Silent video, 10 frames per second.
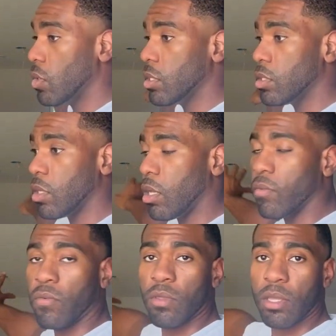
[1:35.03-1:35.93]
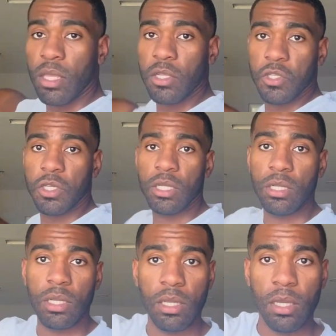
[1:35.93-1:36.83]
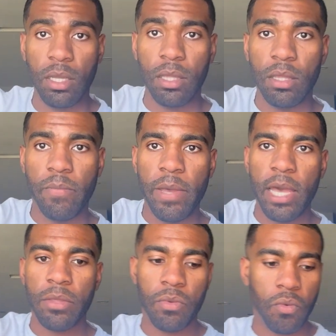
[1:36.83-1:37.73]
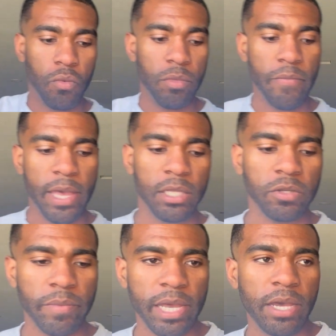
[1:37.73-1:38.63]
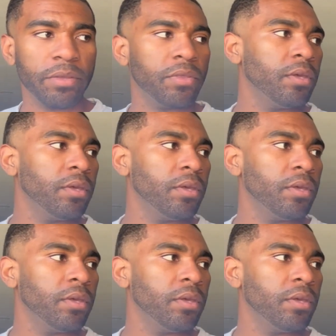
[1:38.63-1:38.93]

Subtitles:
installed for the kitchen and the bathroom, the master bath.